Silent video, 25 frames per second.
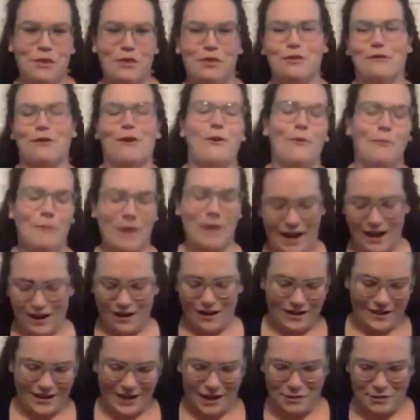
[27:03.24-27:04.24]
throw my hair
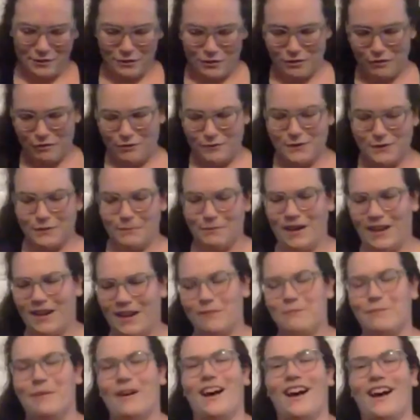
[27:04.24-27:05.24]
together, throw some
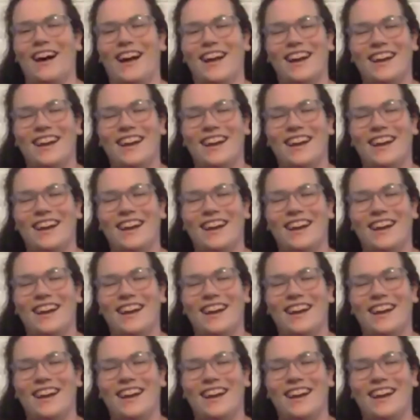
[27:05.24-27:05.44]
makeup on,